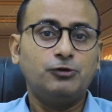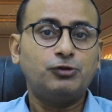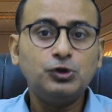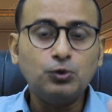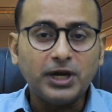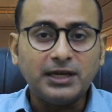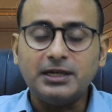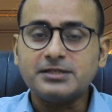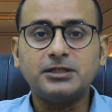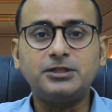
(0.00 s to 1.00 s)
So you
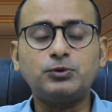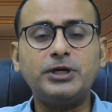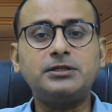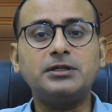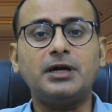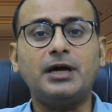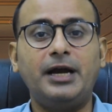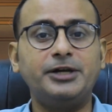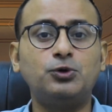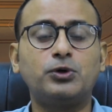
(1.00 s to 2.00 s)
can listen to it
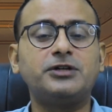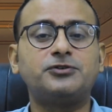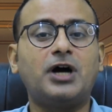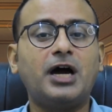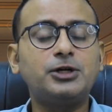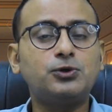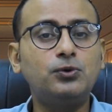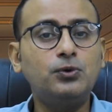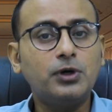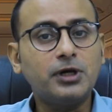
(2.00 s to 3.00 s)
and you can try
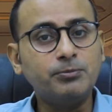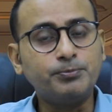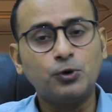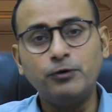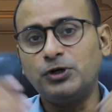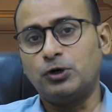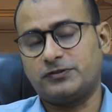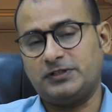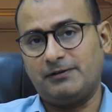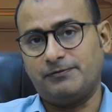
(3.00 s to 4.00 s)
to improve
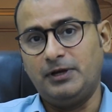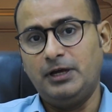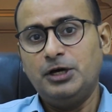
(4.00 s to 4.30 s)
yourself.